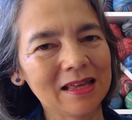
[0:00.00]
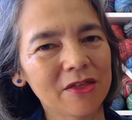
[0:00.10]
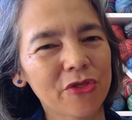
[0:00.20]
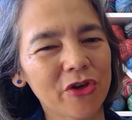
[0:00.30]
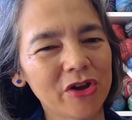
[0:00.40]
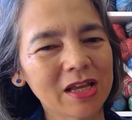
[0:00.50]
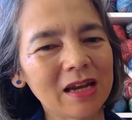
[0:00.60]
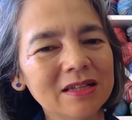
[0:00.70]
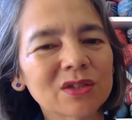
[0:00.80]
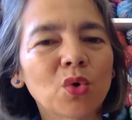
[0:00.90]
The third
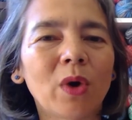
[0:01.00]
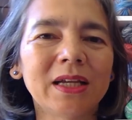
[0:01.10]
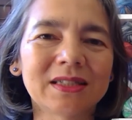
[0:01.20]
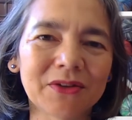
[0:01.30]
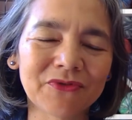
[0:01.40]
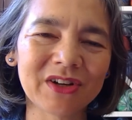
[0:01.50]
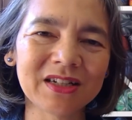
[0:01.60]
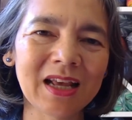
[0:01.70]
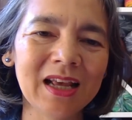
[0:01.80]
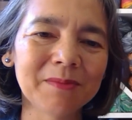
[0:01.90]
color is quite
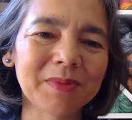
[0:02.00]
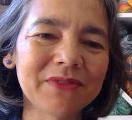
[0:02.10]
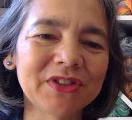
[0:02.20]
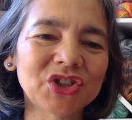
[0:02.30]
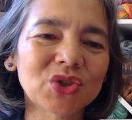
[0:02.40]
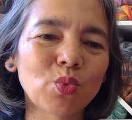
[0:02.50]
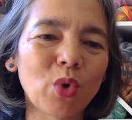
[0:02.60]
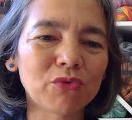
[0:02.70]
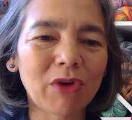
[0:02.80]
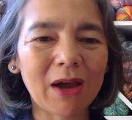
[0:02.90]
different, but if it's just
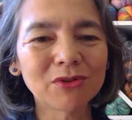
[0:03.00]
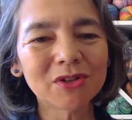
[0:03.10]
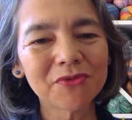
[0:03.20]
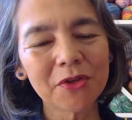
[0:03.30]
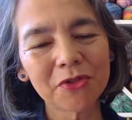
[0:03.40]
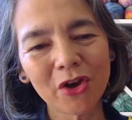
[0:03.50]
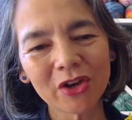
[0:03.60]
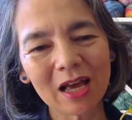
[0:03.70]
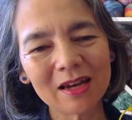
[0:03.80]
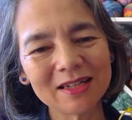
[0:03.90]
one round of the third
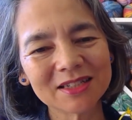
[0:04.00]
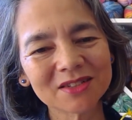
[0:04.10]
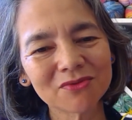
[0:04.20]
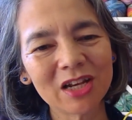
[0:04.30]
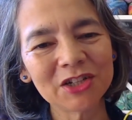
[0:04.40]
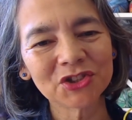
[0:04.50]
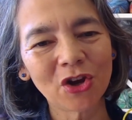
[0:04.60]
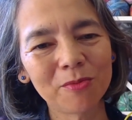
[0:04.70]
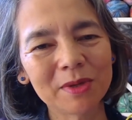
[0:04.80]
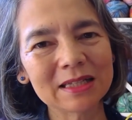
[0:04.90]
color, it doesn't really
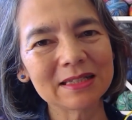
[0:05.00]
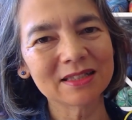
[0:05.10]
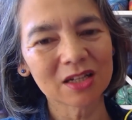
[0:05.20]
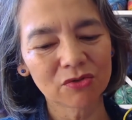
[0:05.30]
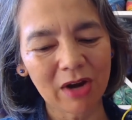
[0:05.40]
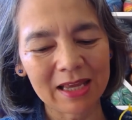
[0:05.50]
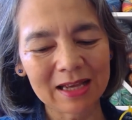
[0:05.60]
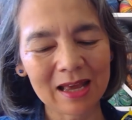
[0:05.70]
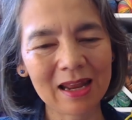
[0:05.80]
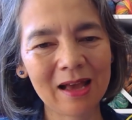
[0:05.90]
show because it's a gray
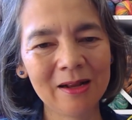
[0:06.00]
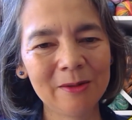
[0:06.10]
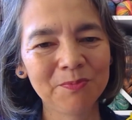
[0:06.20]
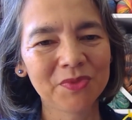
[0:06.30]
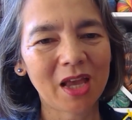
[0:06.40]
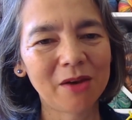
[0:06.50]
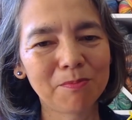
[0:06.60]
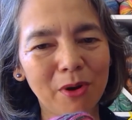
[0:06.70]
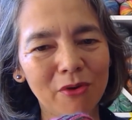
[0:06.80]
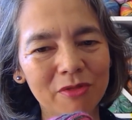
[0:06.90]
color,
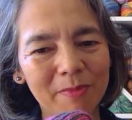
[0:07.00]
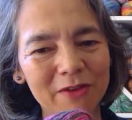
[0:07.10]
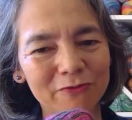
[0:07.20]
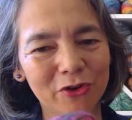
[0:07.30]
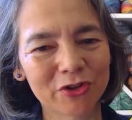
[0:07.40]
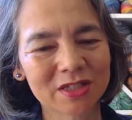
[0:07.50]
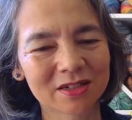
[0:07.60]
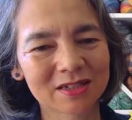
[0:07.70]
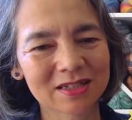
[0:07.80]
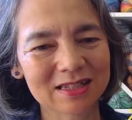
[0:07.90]
and both my first
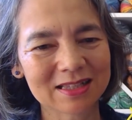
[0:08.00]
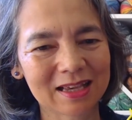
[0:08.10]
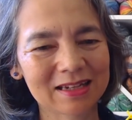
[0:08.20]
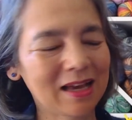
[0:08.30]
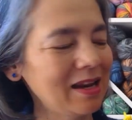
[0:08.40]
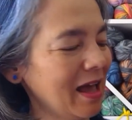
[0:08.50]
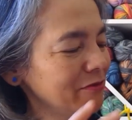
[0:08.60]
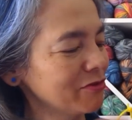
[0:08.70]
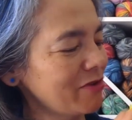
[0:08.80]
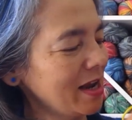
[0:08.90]
and second color
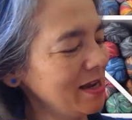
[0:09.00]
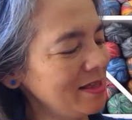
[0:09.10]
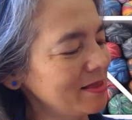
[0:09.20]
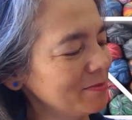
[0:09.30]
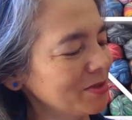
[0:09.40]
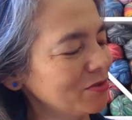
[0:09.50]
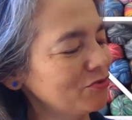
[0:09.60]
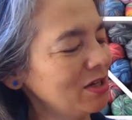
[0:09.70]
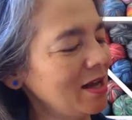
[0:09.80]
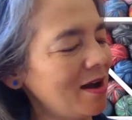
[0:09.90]
have gray in them, so it's
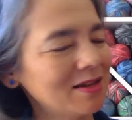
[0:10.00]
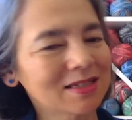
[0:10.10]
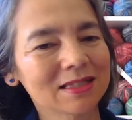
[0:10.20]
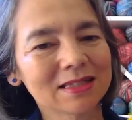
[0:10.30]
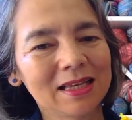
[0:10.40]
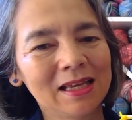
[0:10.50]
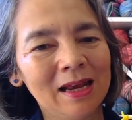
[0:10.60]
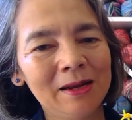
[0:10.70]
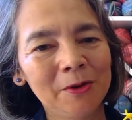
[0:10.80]
really hard to see.